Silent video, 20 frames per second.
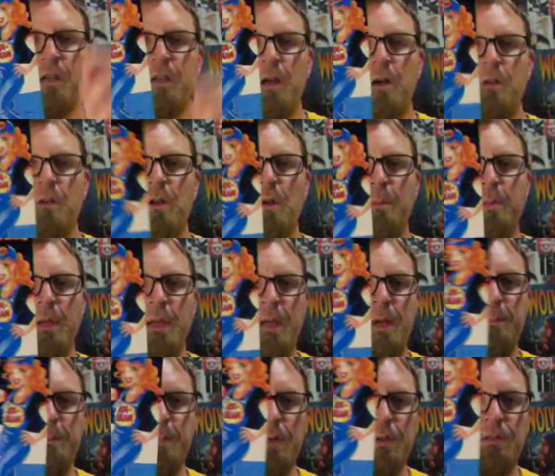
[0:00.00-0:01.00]
out
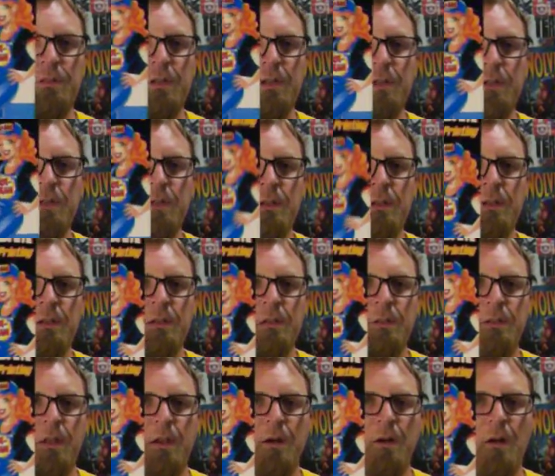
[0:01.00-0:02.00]
Kablam Printing.
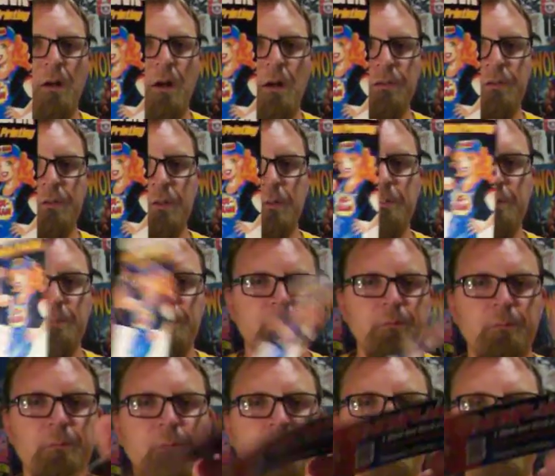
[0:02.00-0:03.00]
They are awesome.
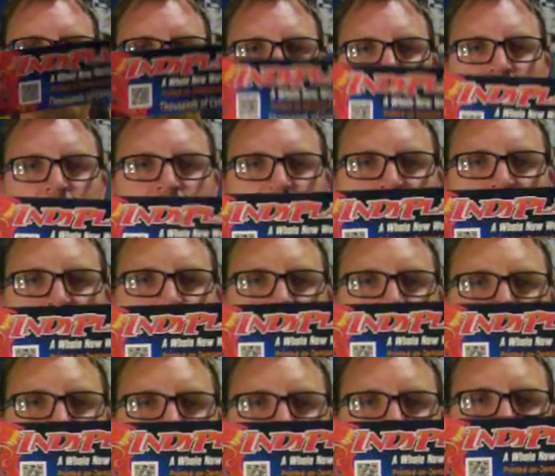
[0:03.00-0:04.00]

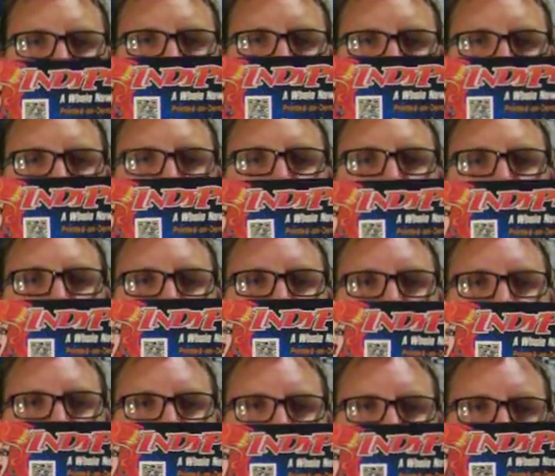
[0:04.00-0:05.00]
And go to
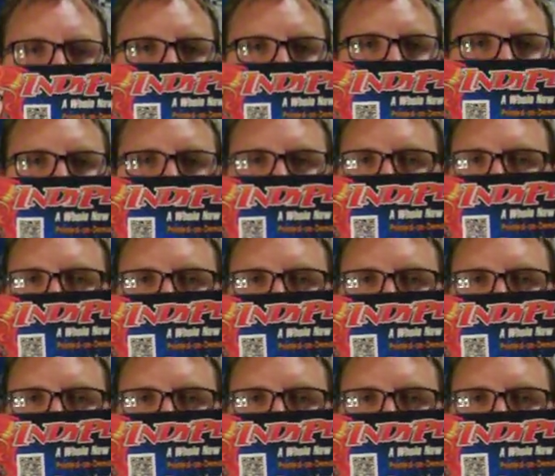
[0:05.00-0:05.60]
IndiePlanet.com. They have